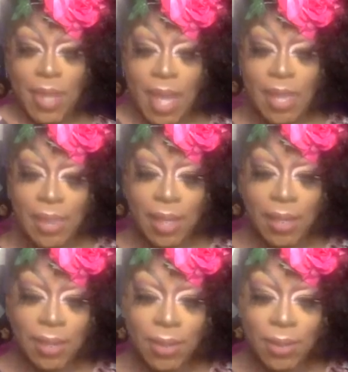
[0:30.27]

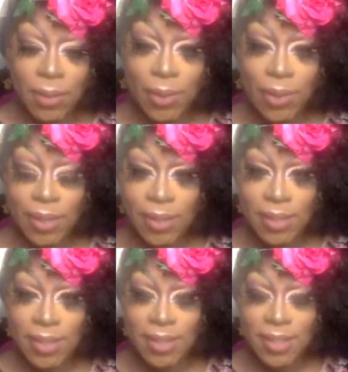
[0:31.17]
Hello.
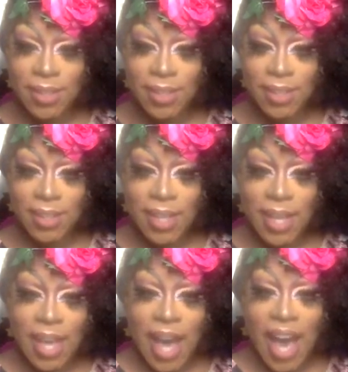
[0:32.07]

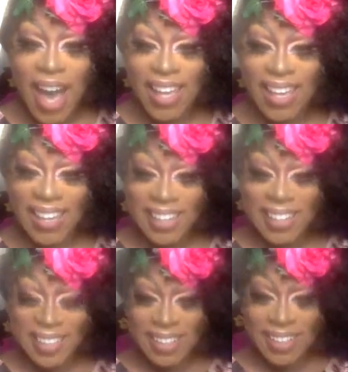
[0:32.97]
Hi.
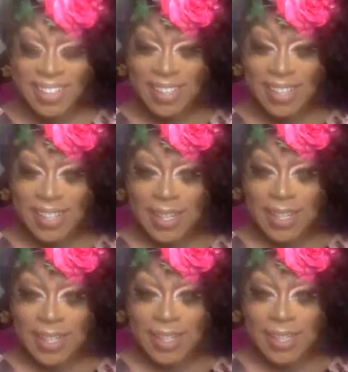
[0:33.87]

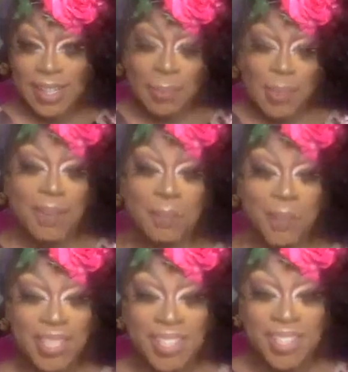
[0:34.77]
I'm a couple
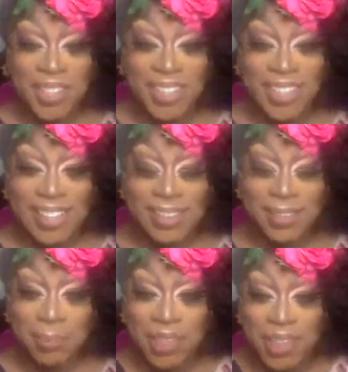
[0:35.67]
minutes early,
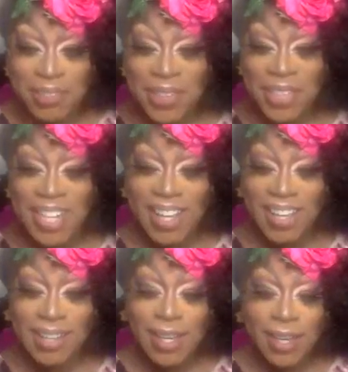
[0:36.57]
believe it or not.
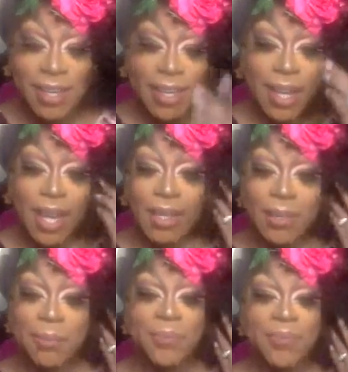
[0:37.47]

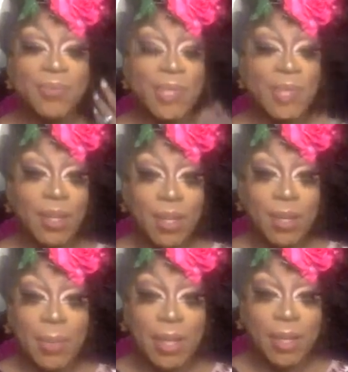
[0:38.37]
Um,
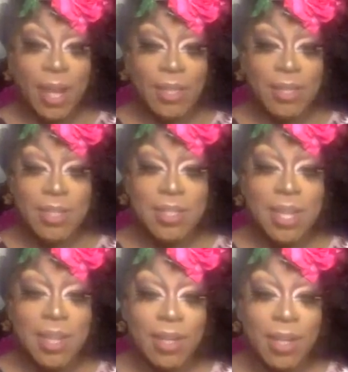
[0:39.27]
but I just
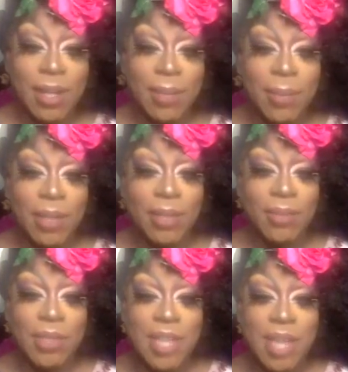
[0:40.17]
thought I'd give
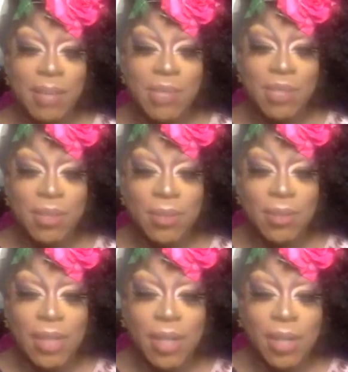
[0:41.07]
you time
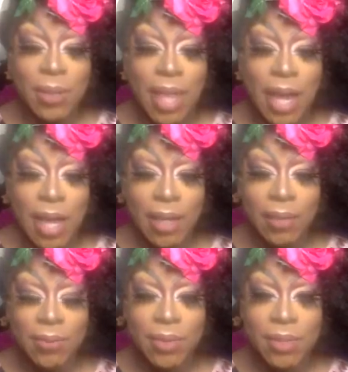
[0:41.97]
to go
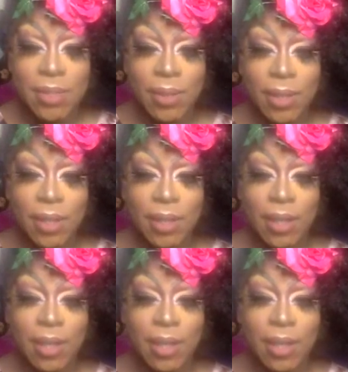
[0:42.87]
live so that